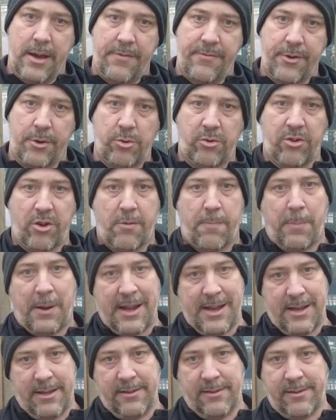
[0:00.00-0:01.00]
those are
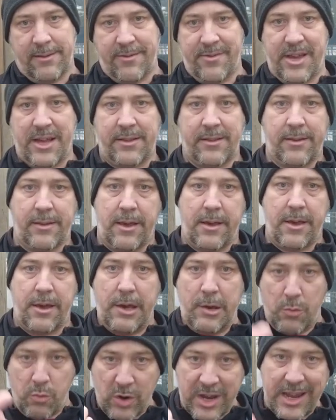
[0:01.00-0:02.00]
plants that
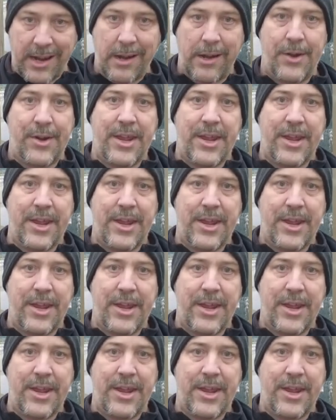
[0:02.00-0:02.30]
will